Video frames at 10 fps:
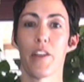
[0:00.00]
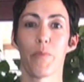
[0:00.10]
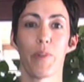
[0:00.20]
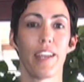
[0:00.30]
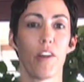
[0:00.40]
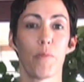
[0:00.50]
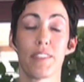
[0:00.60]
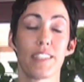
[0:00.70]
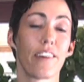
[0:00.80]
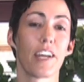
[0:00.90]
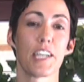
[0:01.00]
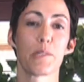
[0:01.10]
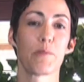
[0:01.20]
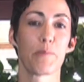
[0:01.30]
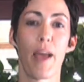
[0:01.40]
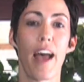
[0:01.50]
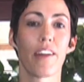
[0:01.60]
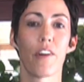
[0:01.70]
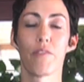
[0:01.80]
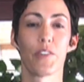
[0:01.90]
we hope to see our customers back
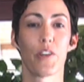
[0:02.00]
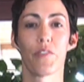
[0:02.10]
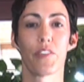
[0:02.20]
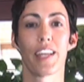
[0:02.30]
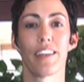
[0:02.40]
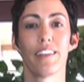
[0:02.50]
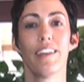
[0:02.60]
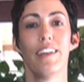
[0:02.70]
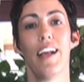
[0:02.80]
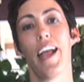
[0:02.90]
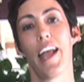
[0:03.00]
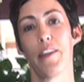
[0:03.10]
over and over again, and